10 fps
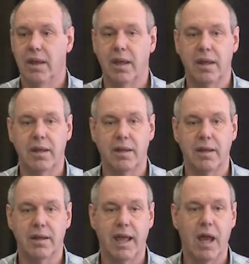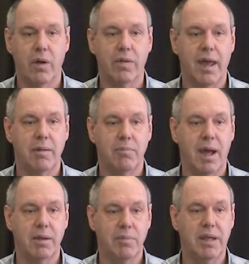and uh, how that
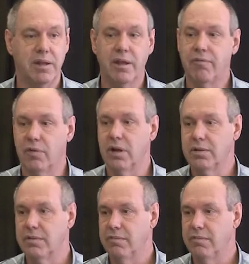might be different